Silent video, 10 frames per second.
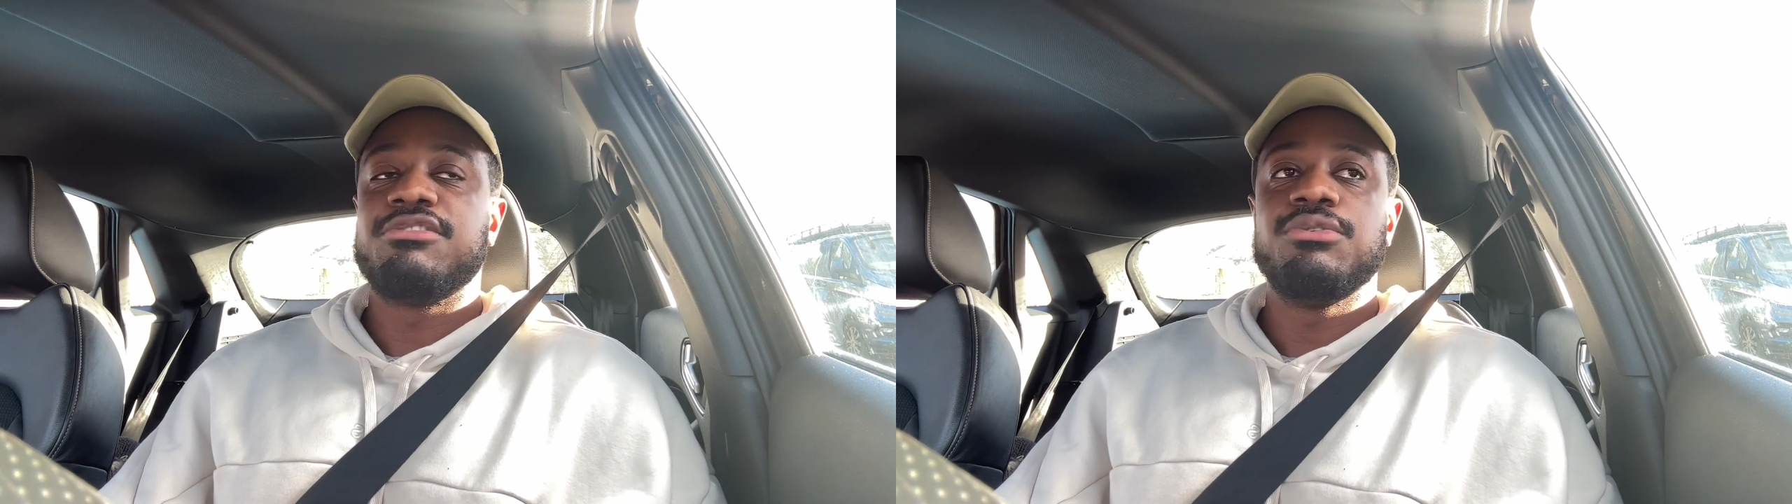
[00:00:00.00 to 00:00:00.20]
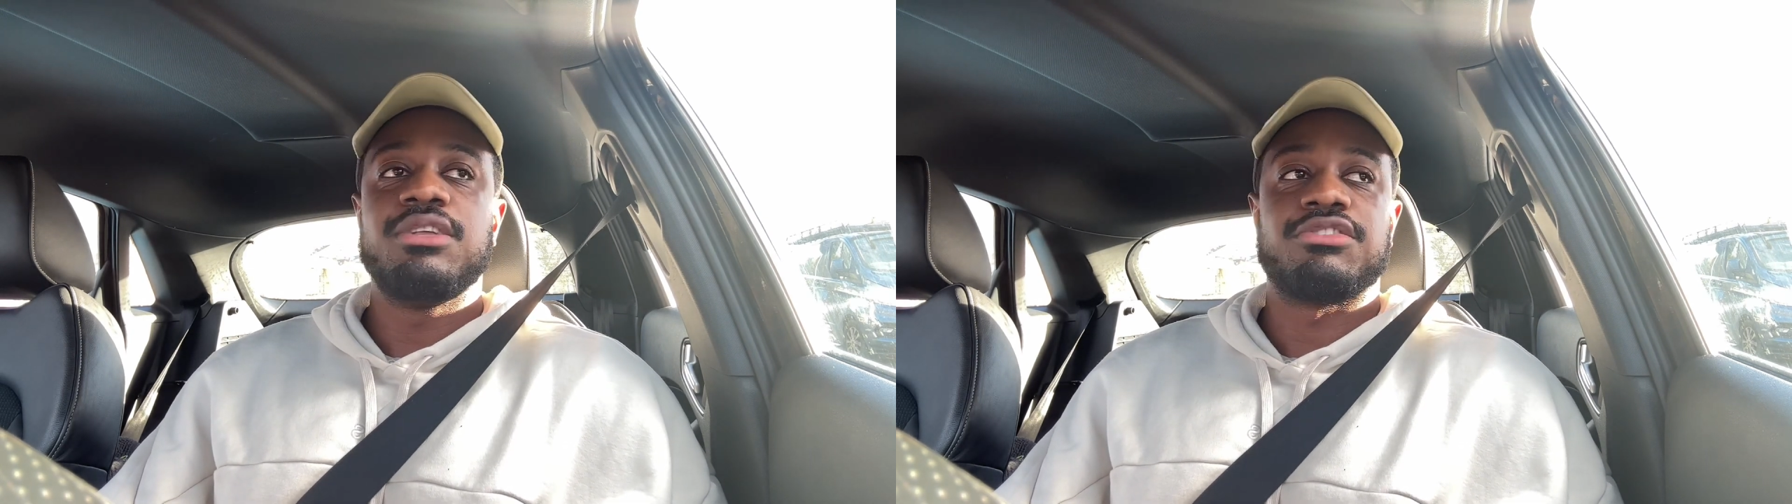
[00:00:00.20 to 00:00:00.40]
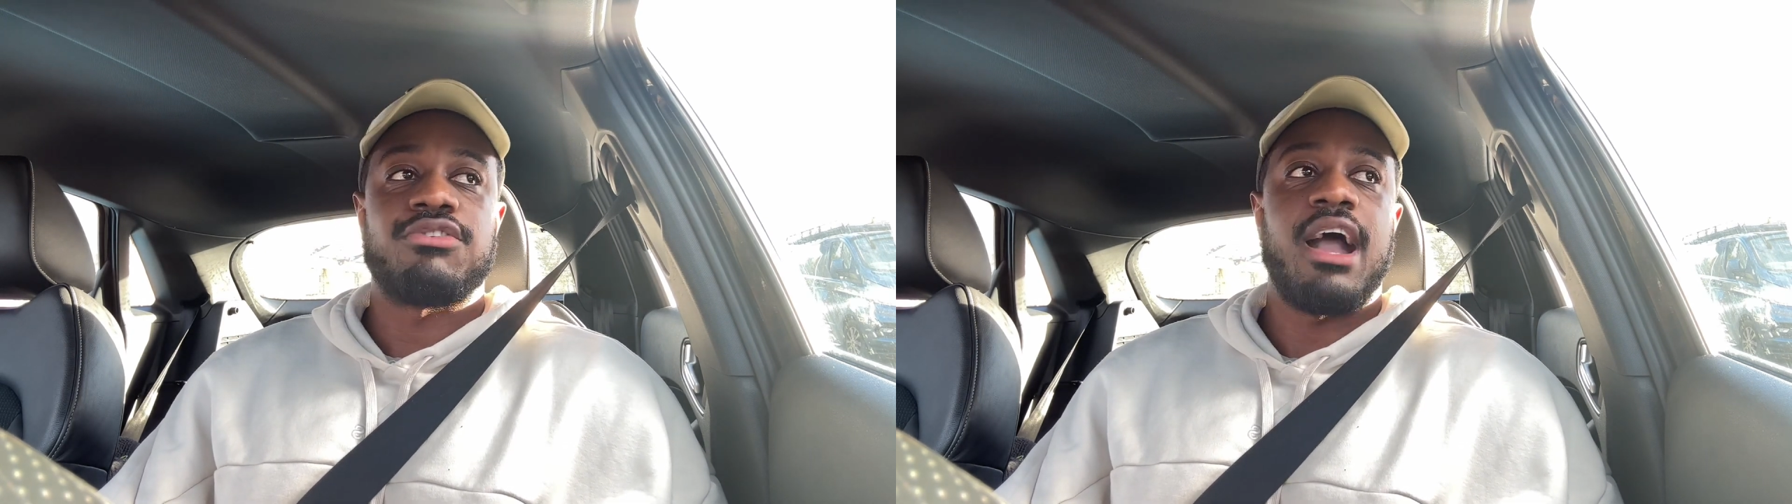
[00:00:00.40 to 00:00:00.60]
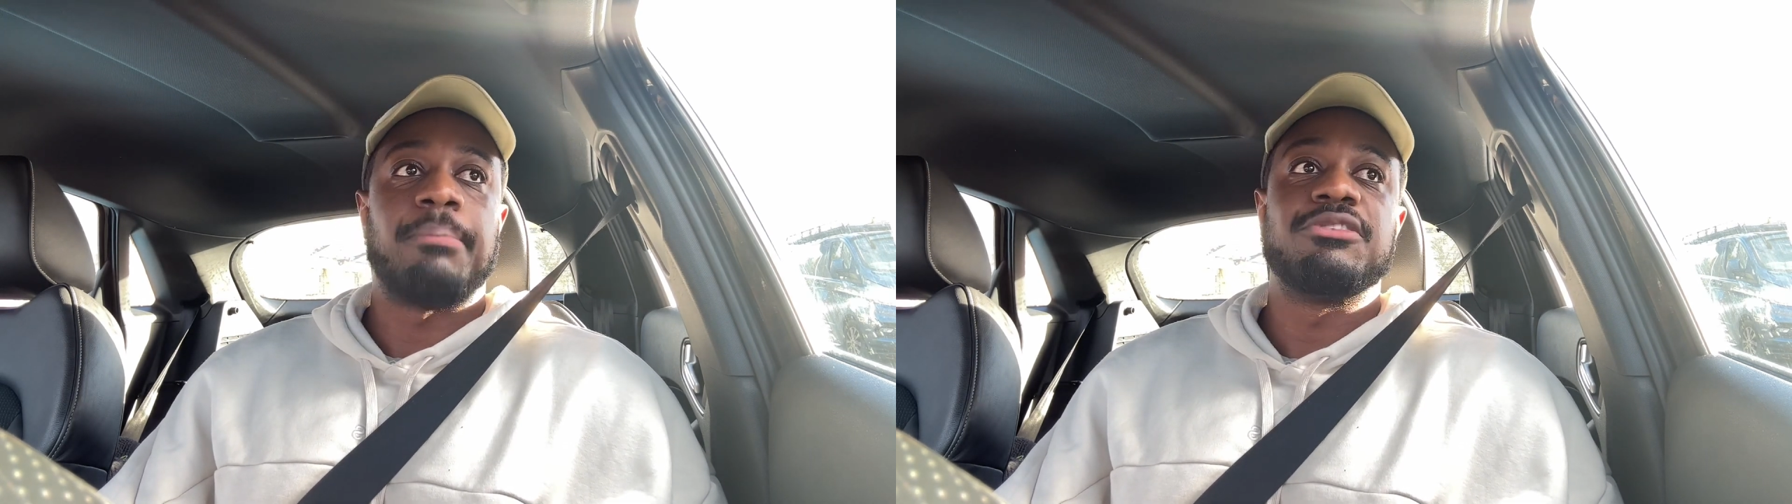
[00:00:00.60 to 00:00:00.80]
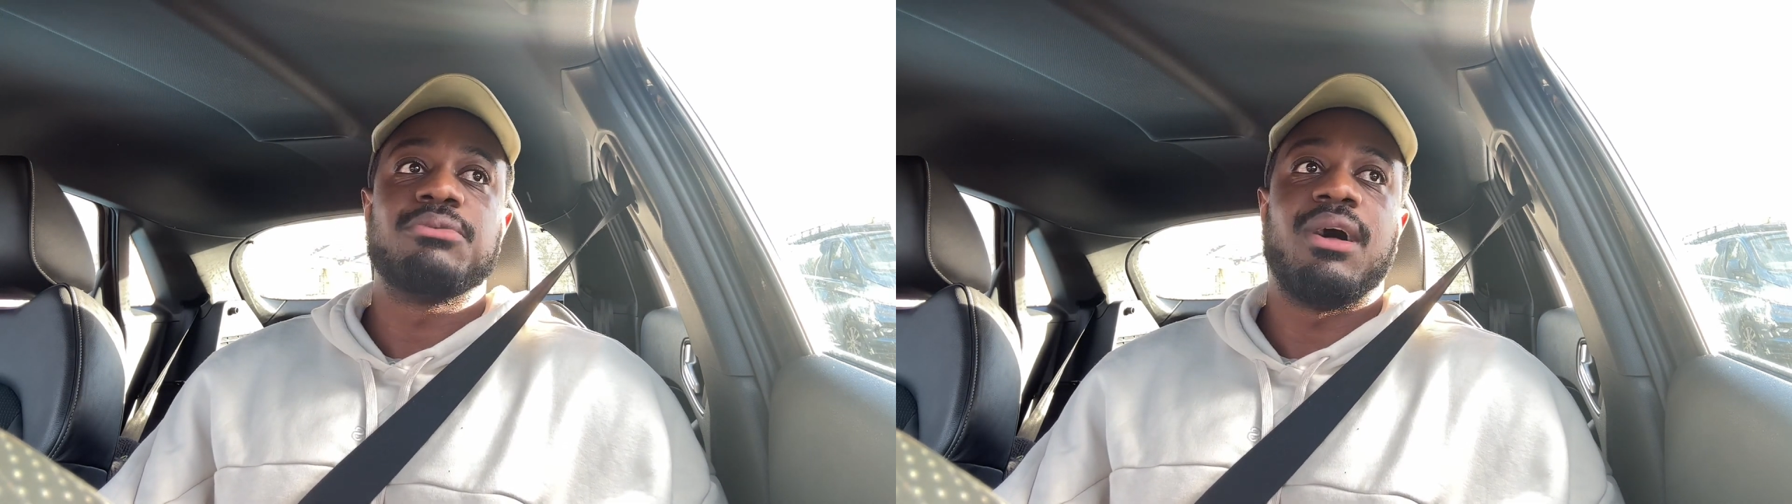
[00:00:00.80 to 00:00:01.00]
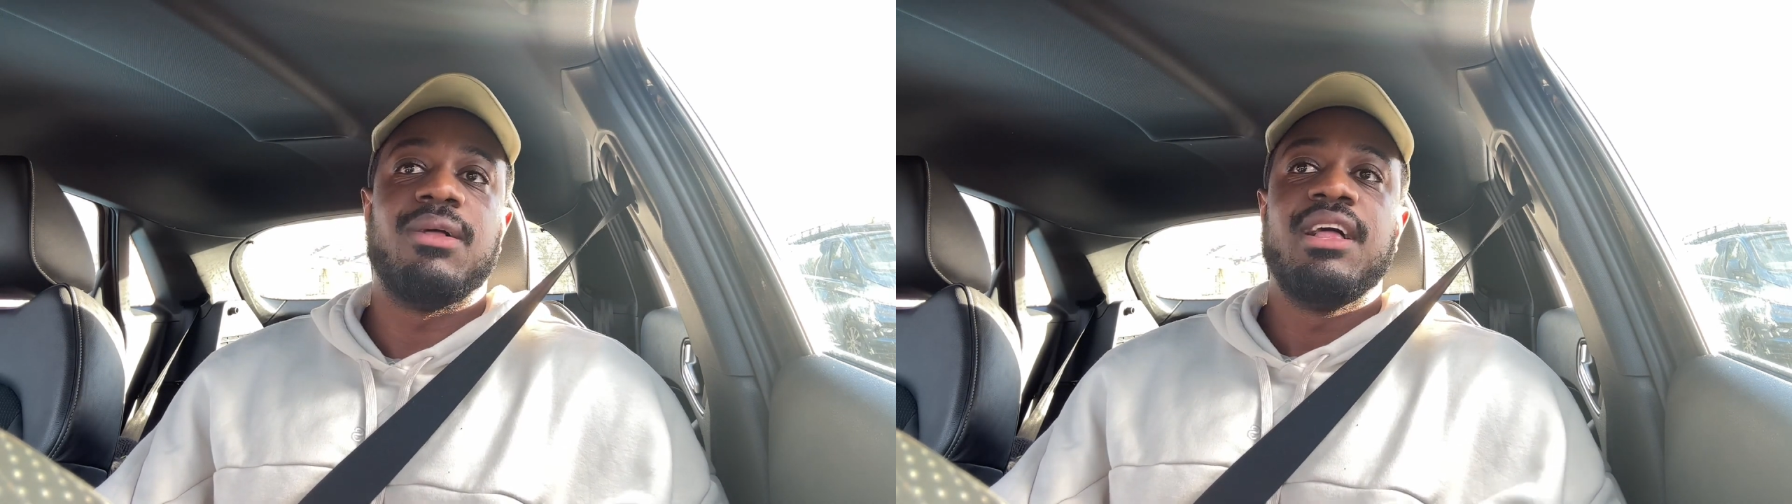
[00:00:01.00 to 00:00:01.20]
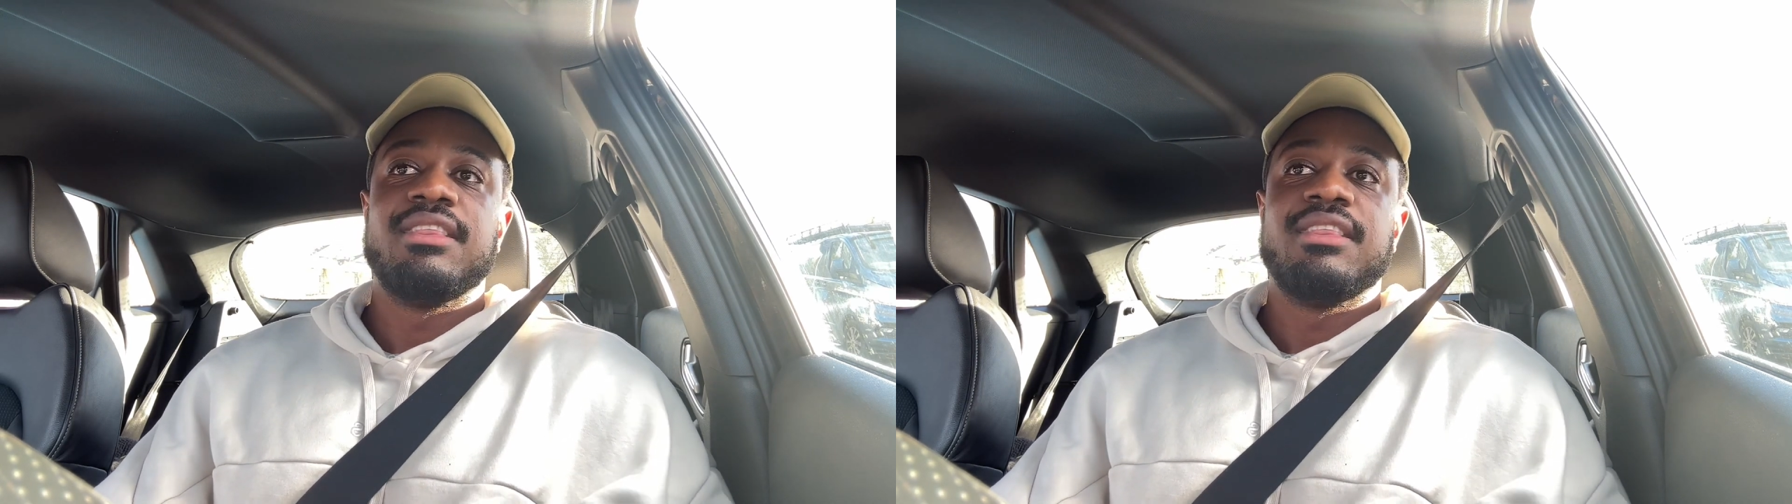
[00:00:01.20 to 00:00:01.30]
do this crap as well.